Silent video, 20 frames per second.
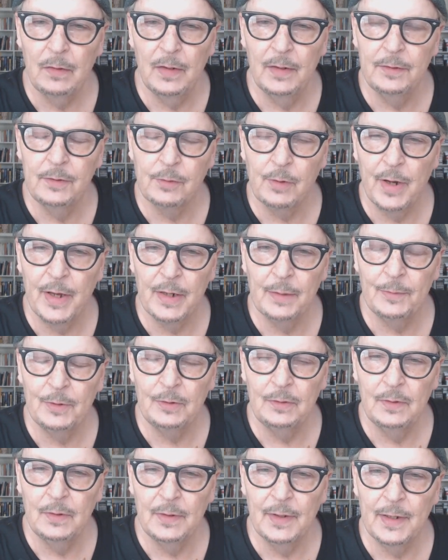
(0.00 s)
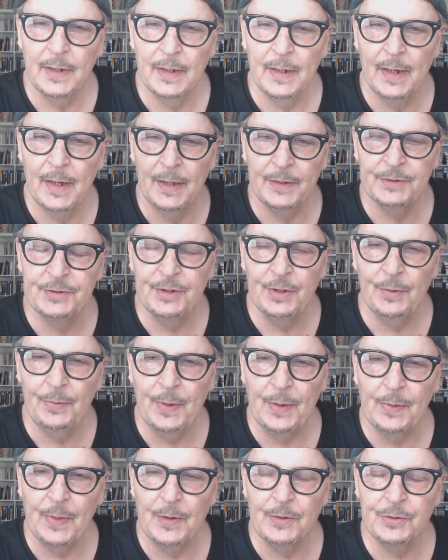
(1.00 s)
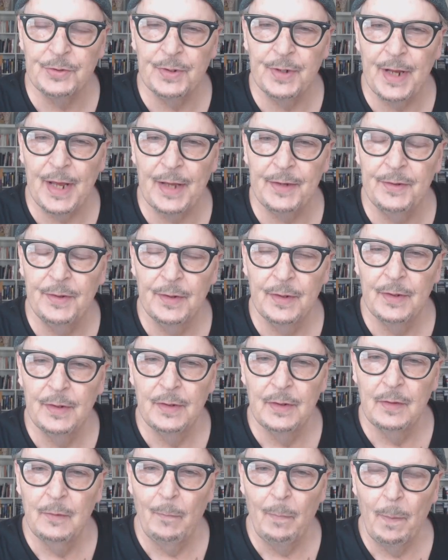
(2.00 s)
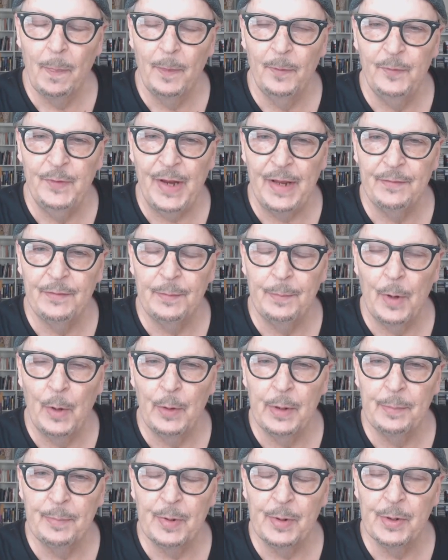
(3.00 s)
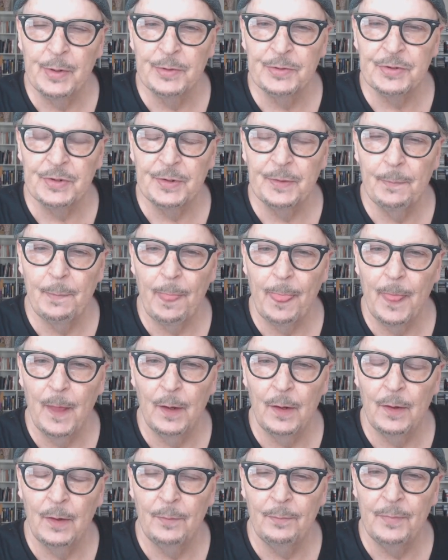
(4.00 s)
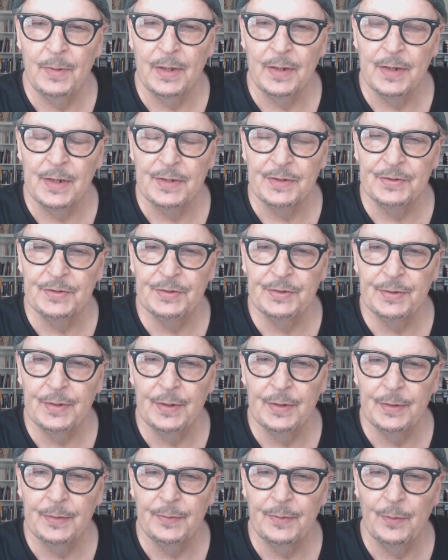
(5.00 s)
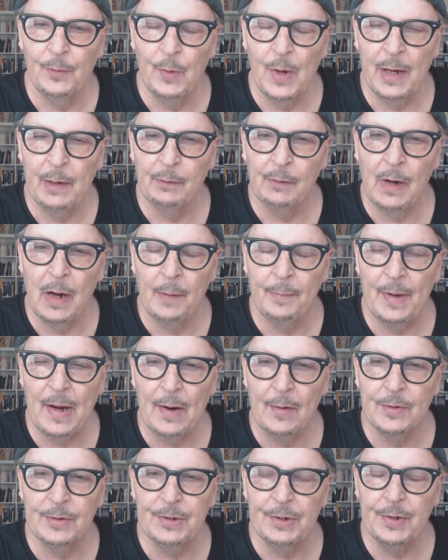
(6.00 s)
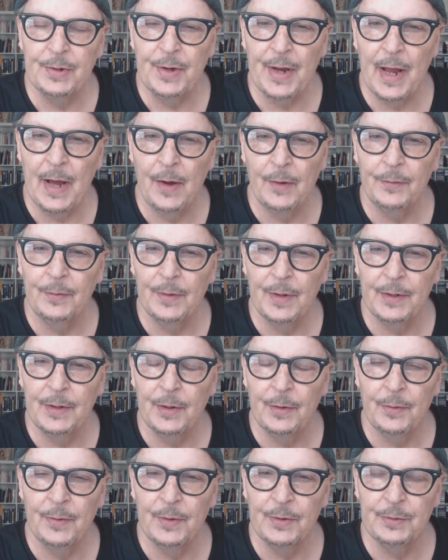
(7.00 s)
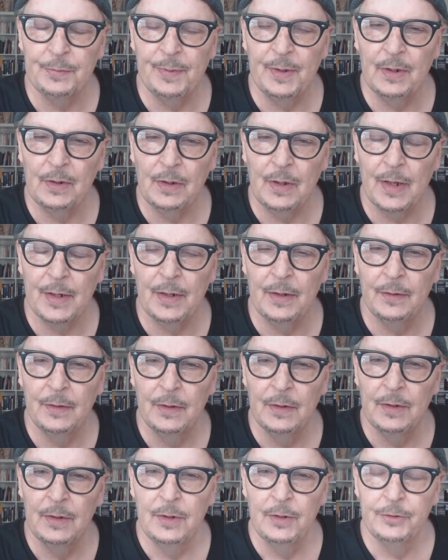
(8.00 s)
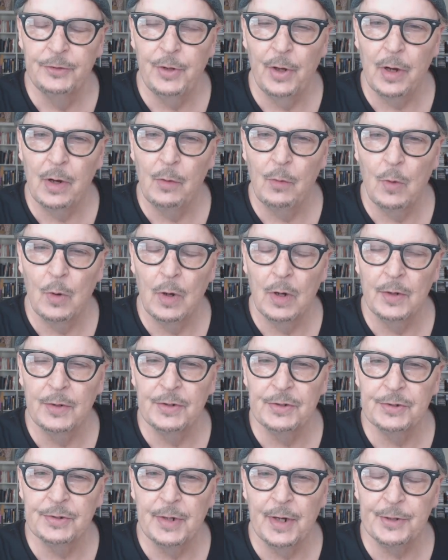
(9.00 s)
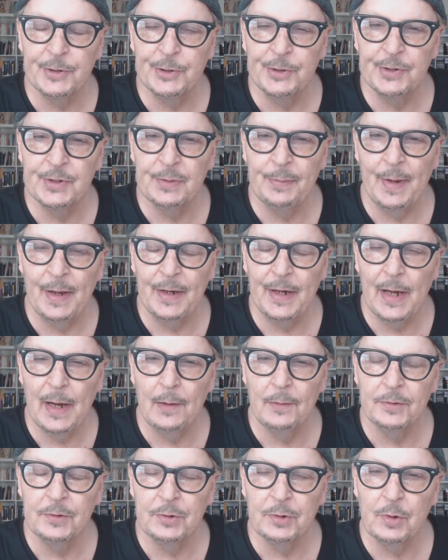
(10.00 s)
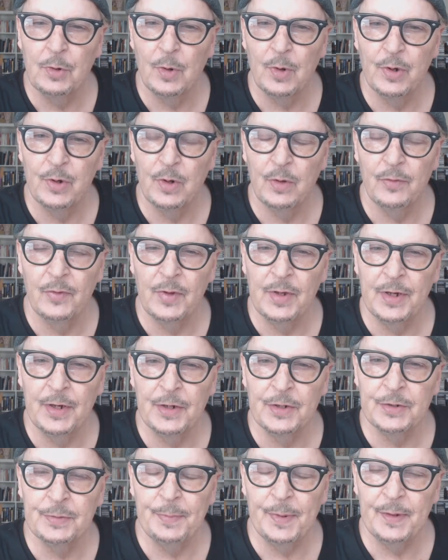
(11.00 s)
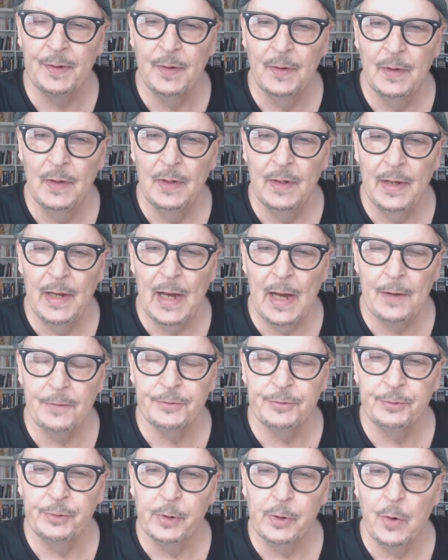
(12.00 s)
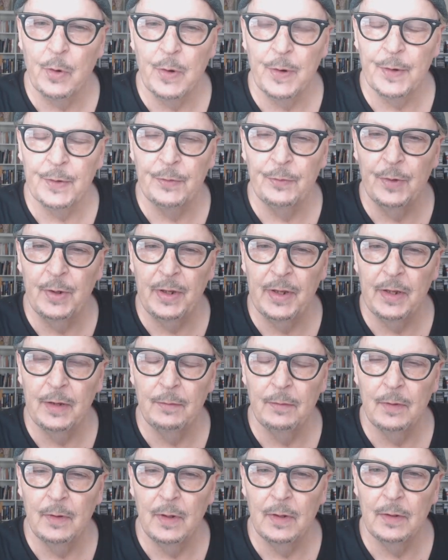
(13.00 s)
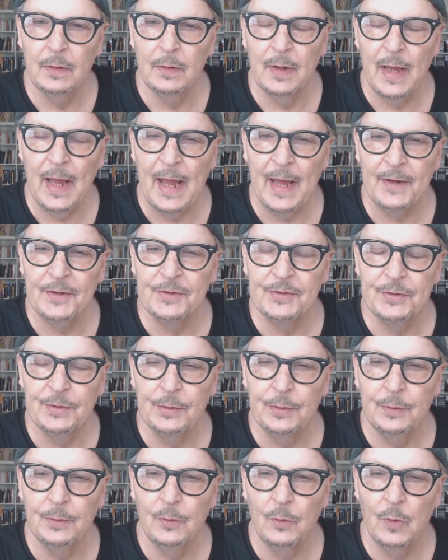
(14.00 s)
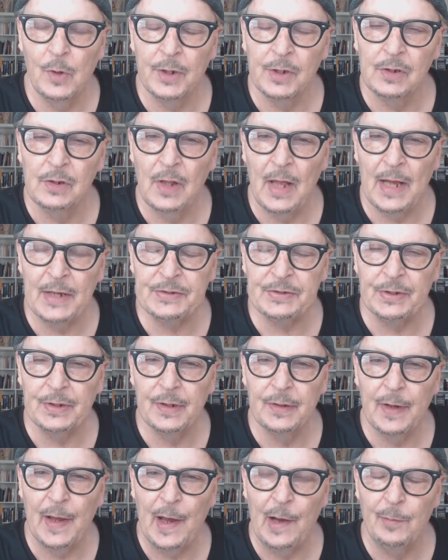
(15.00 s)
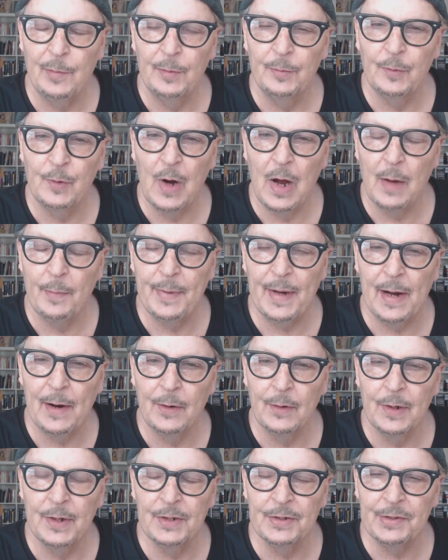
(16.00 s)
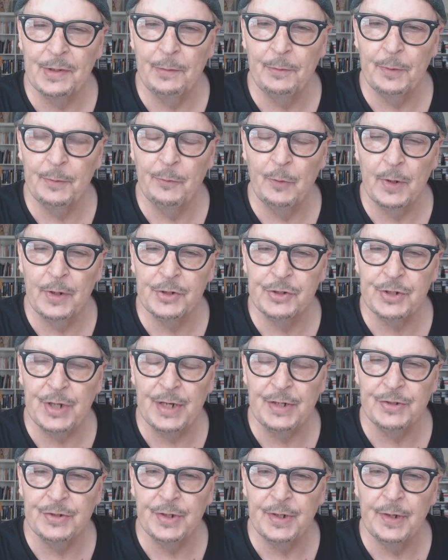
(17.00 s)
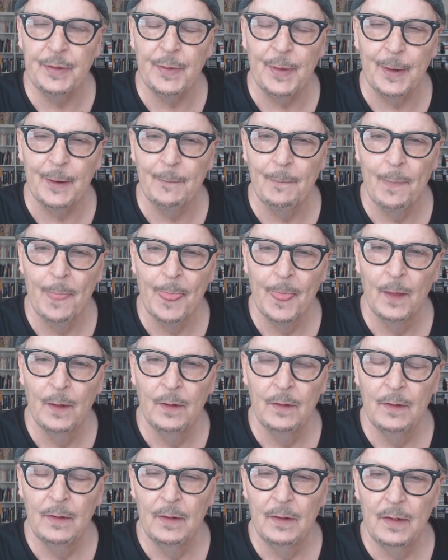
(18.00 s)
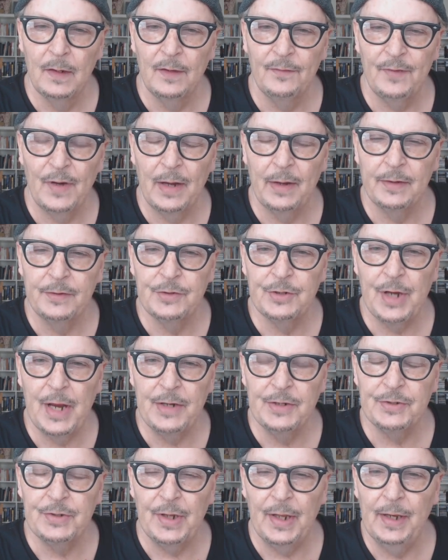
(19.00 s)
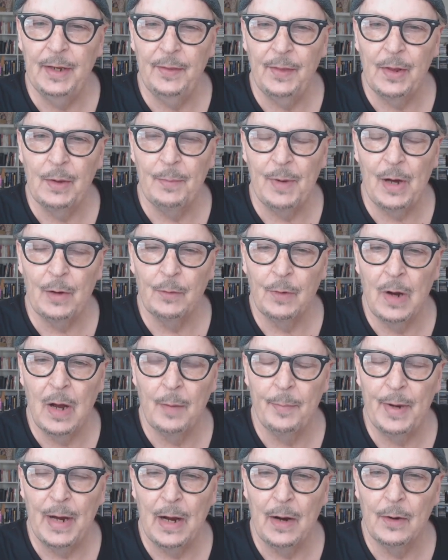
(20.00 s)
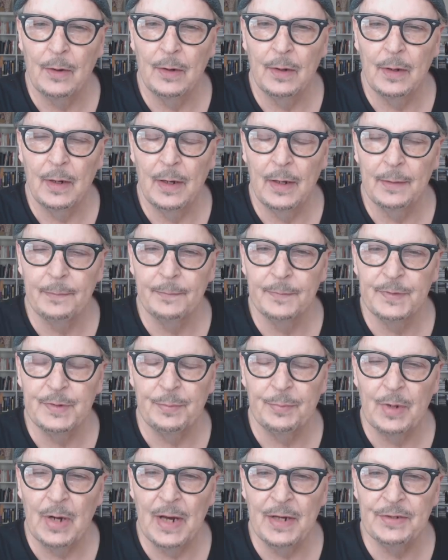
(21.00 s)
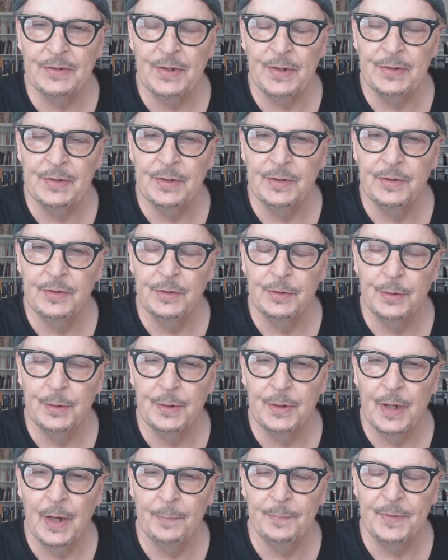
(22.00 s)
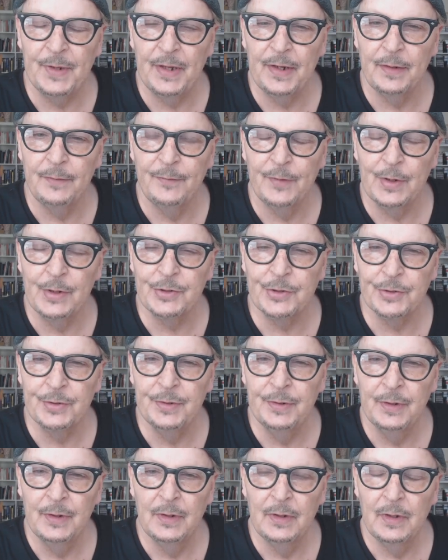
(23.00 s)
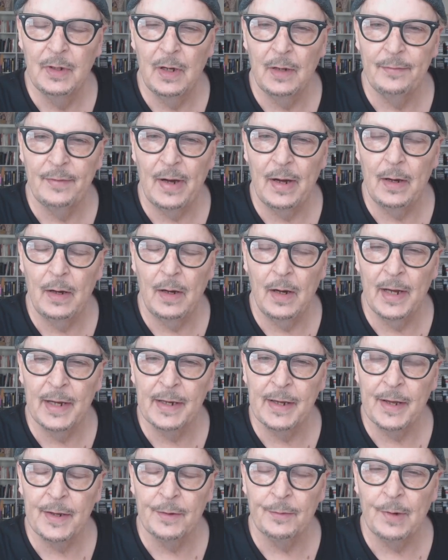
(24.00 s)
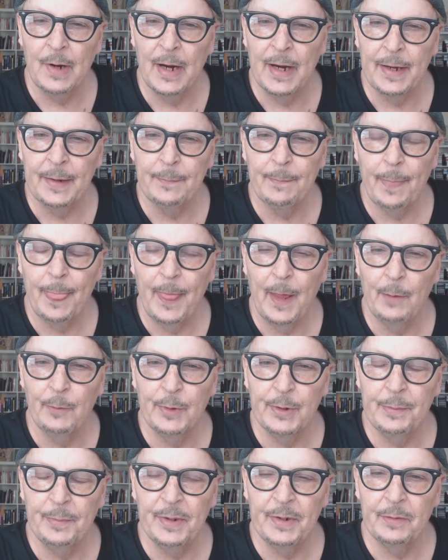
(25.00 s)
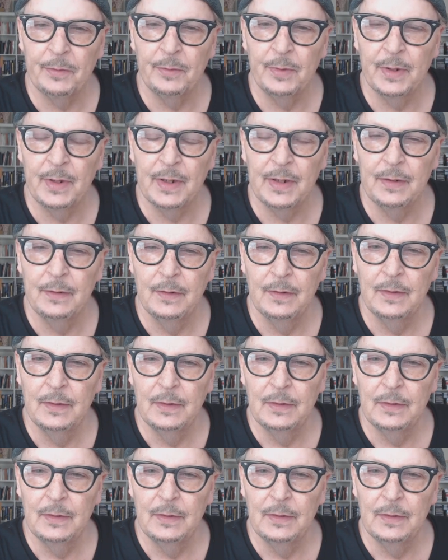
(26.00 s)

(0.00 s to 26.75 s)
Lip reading: Incredible. And I still think they should have had David Bowie produce it. Because the way Raw Power turned out, I know there's been a lot of tug of war and discussions about how it was recorded over the years, but how it was recorded really adds to what a classic album Raw Power is. I wouldn't want to change anything. If I changed anything about Raw Power, I'm surprised they didn't do an updated version of I Got It Right. That would have been a really